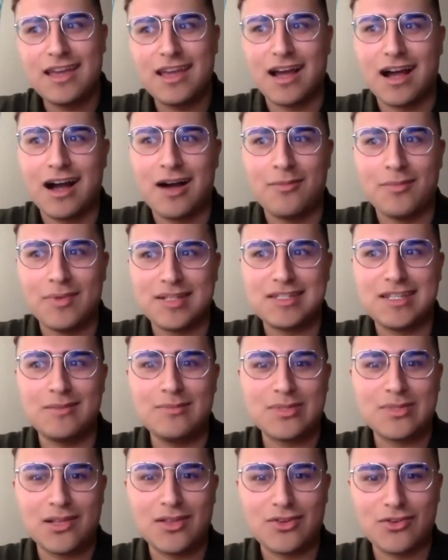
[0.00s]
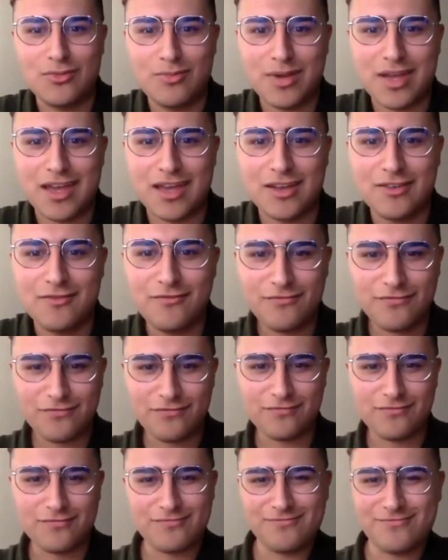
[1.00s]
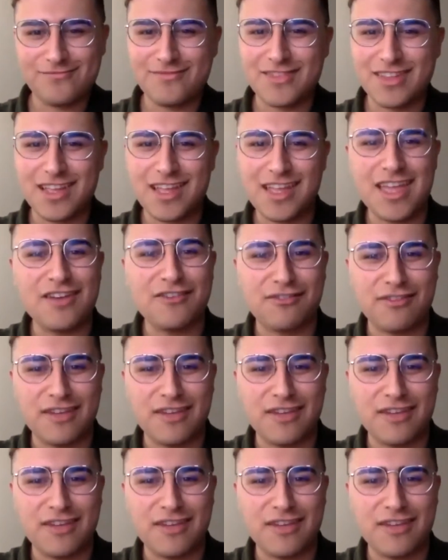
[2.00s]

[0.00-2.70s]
it seems a little bit iffy.